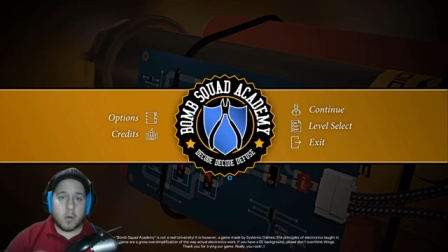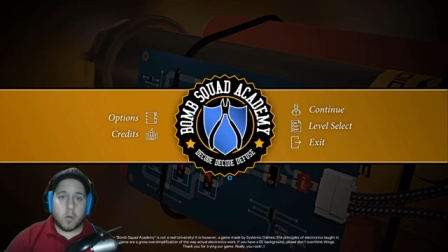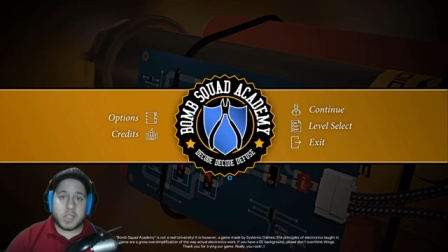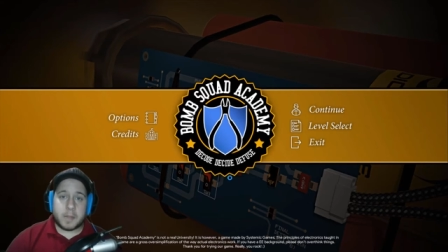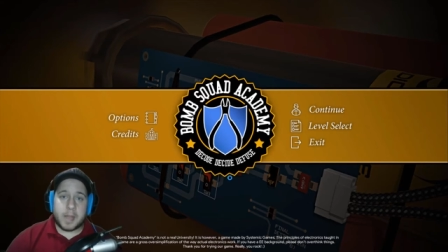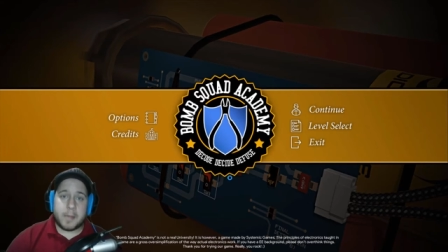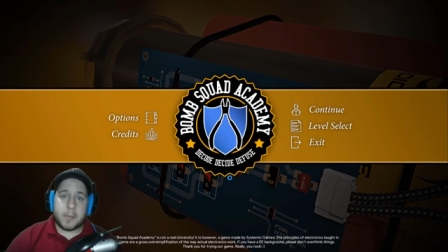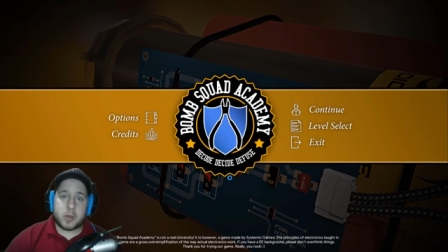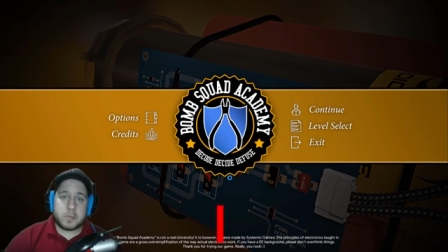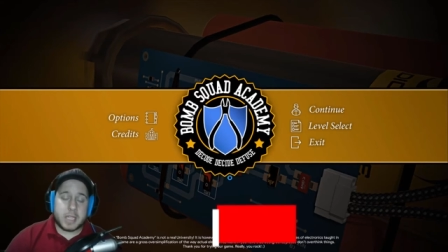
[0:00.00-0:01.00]
What's up,
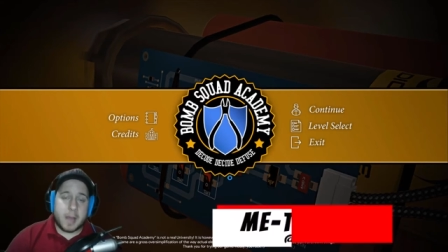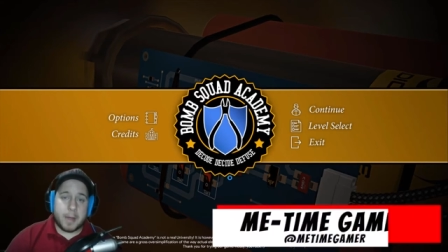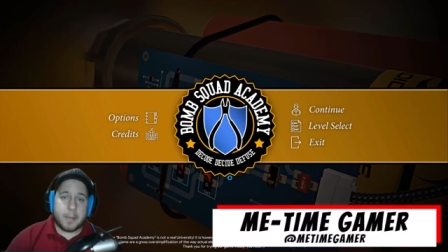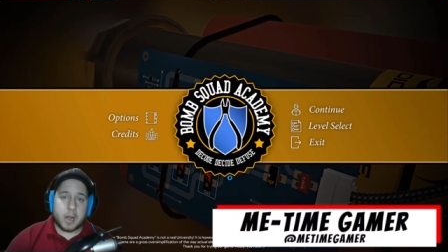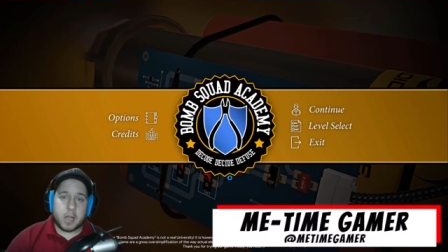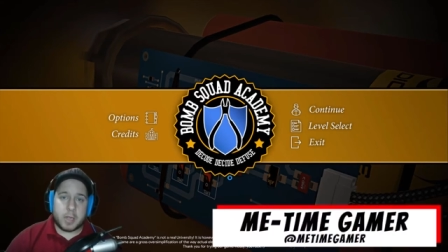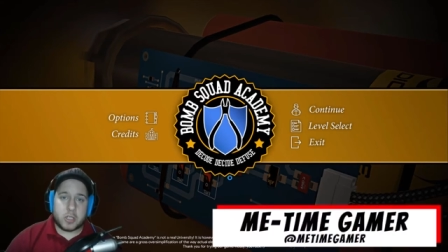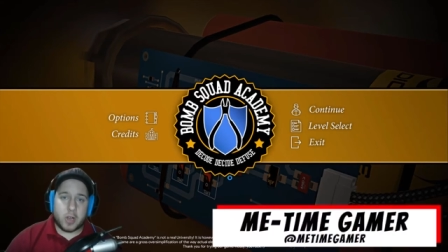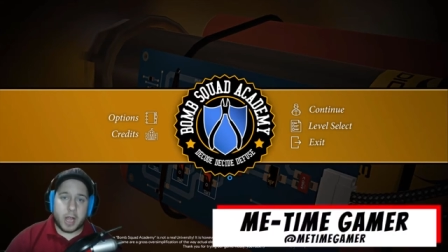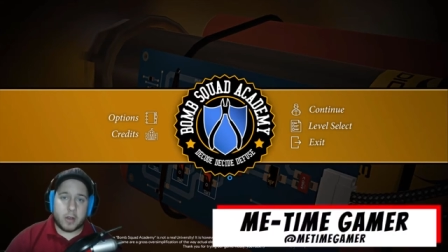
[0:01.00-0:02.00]
timekeepers? MeTimeGamer here, going to be
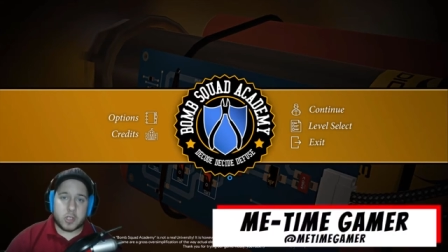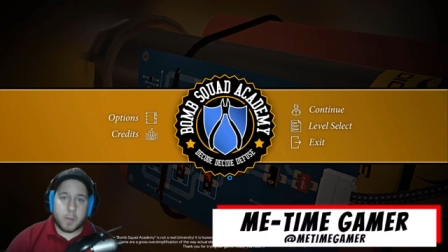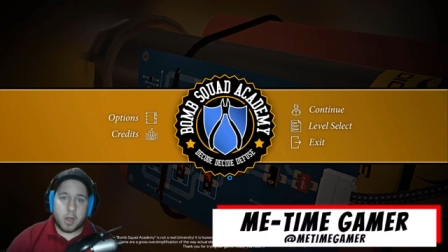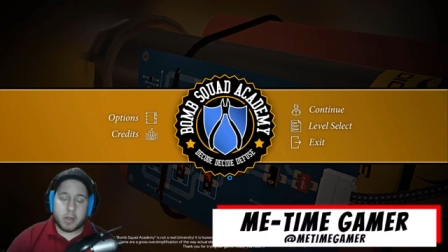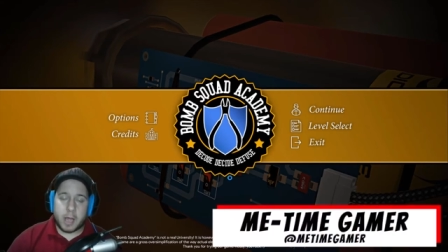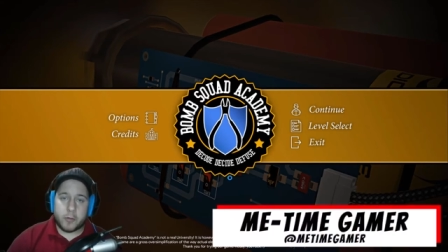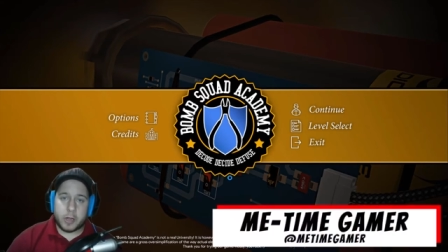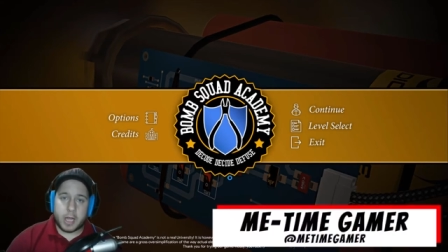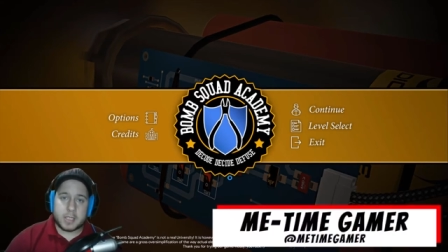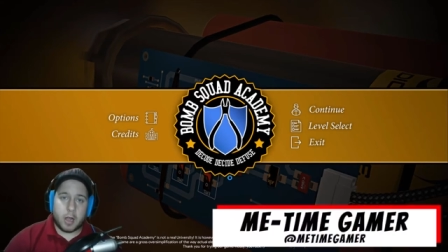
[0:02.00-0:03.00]
trying out a small little game for
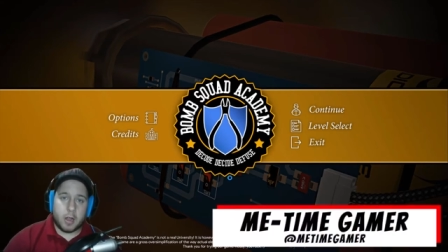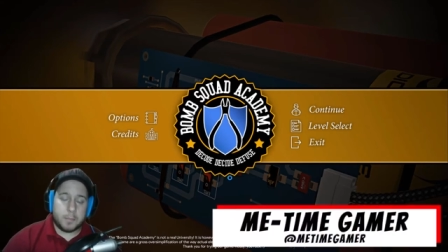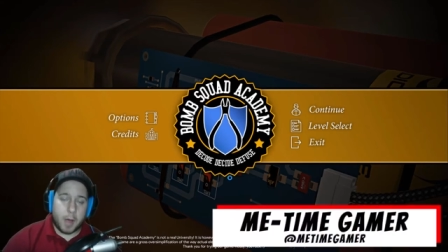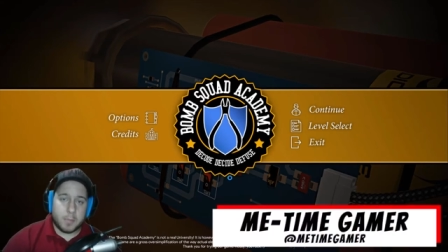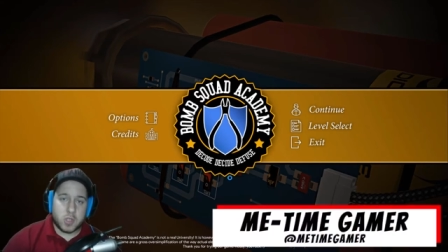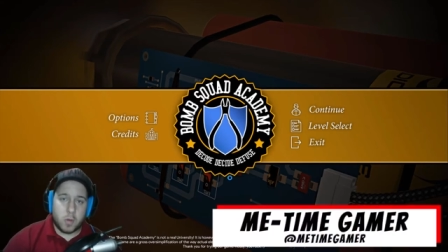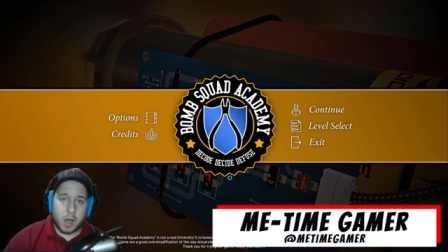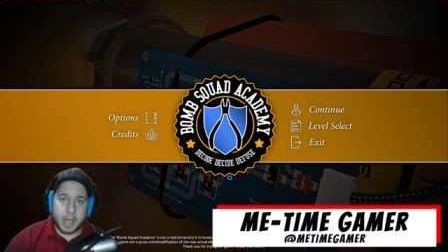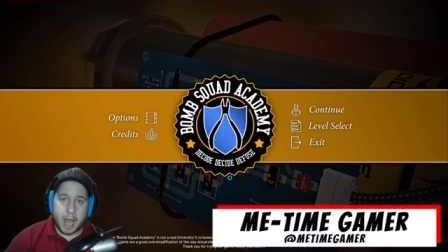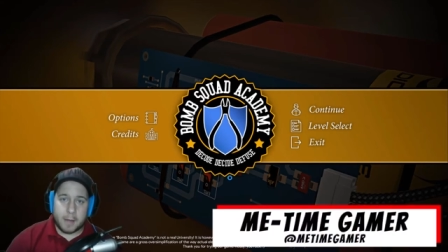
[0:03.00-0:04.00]
you guys called Bomb Squad
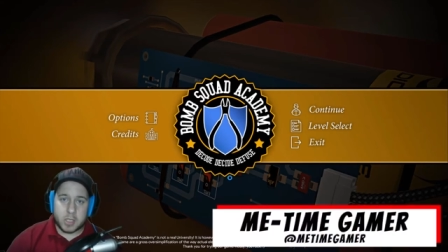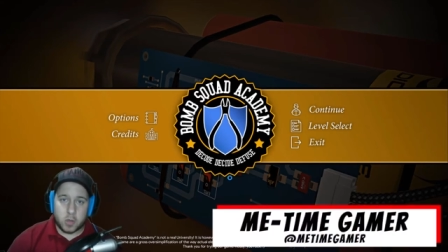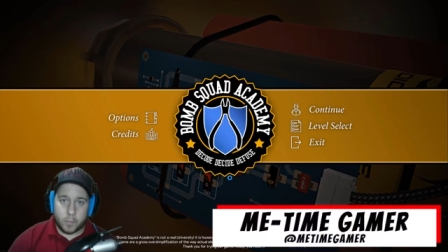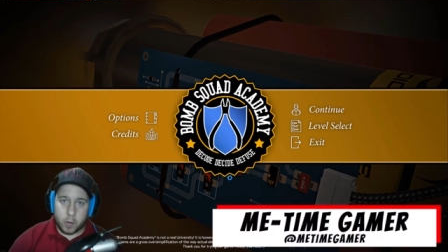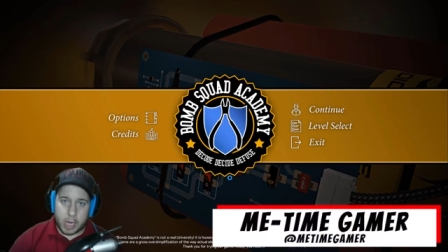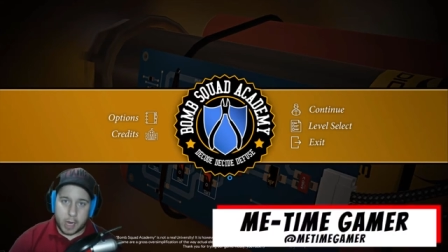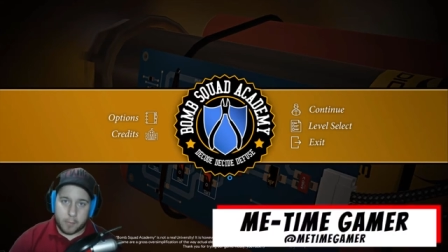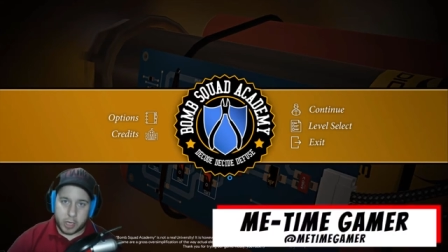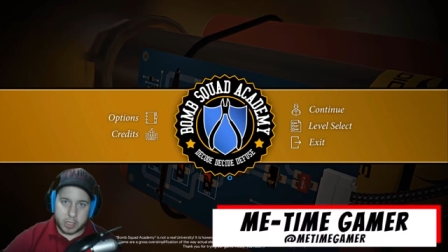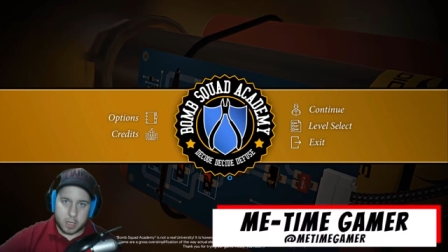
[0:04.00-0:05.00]
Academy. So if you're ready, I'm
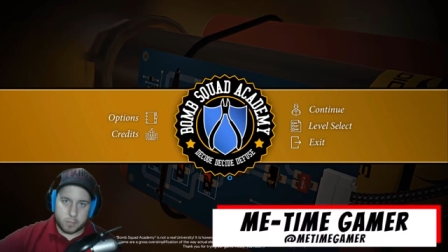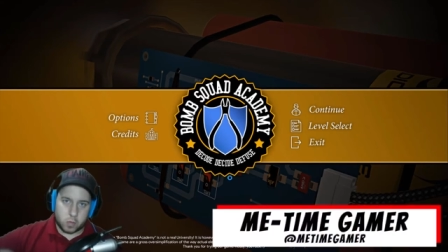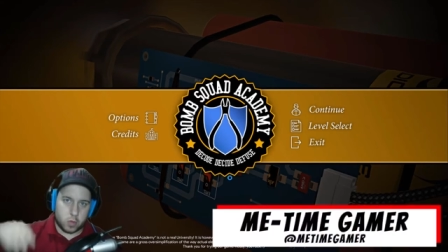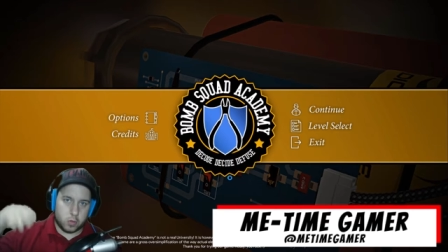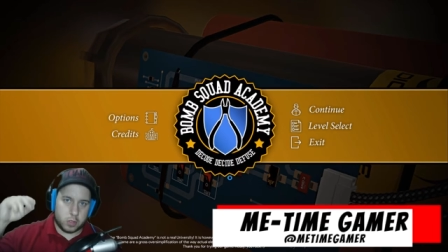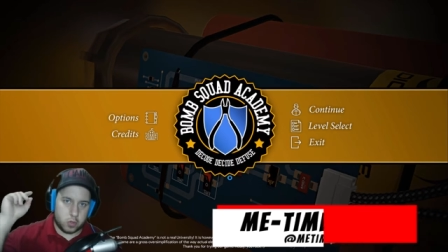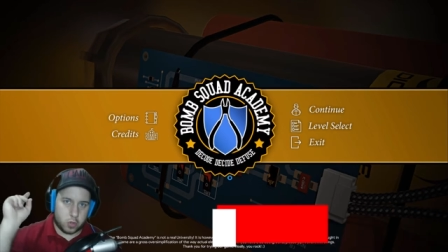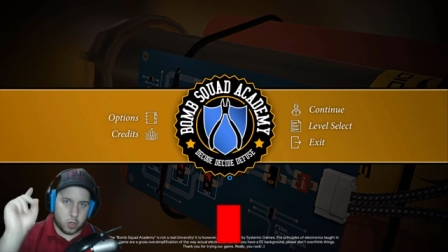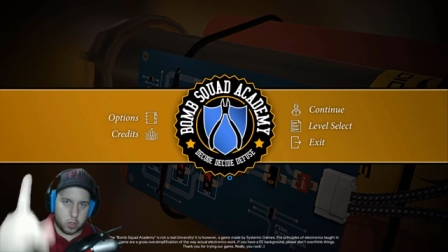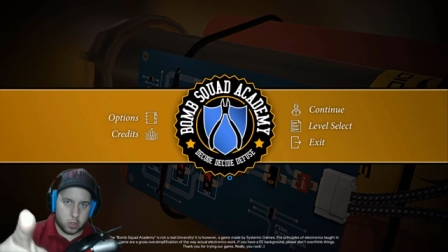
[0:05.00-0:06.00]
ready. Time to roll the
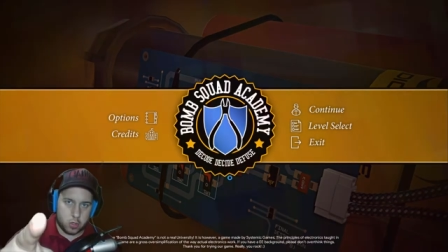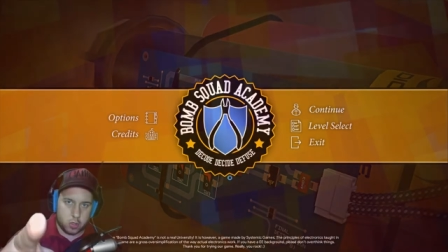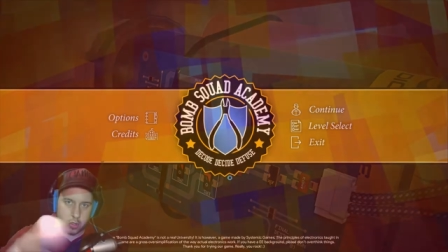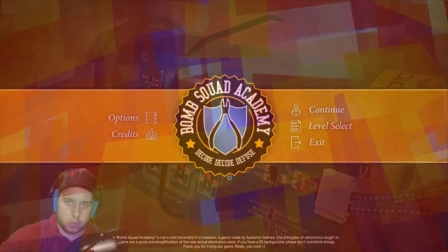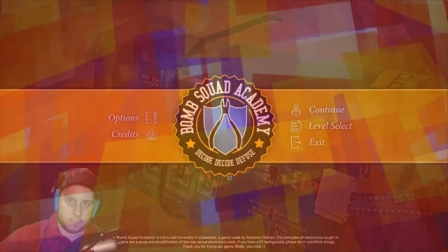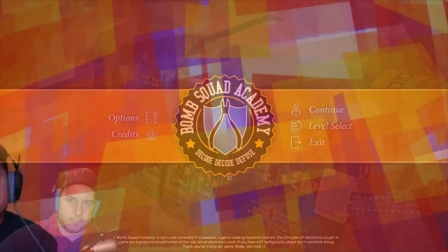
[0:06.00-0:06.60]
intro.